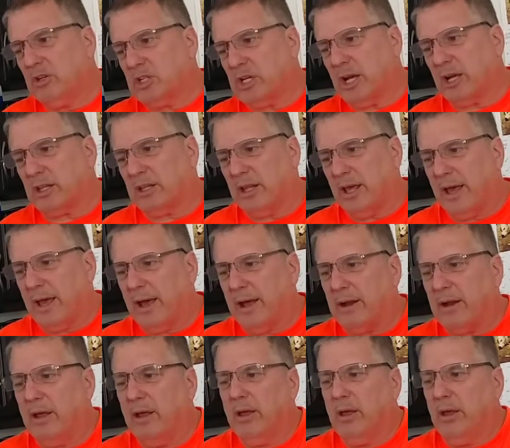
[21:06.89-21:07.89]
check
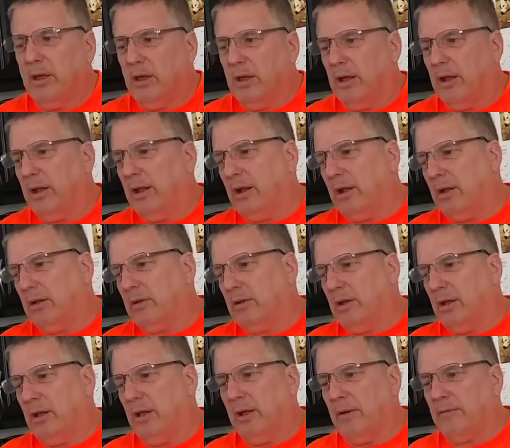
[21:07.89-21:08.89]
that,
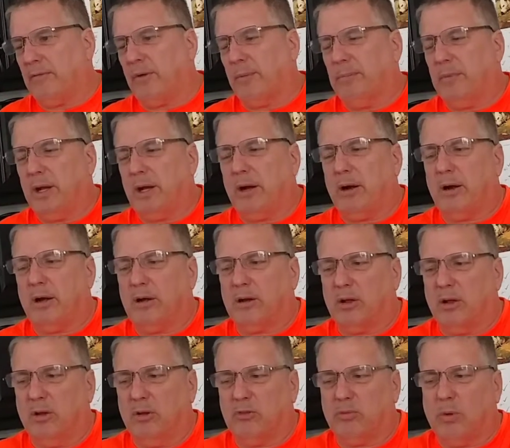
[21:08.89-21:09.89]
and then from there
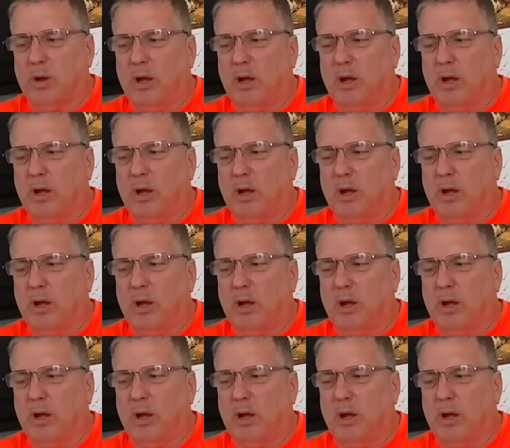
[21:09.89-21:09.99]
it goes,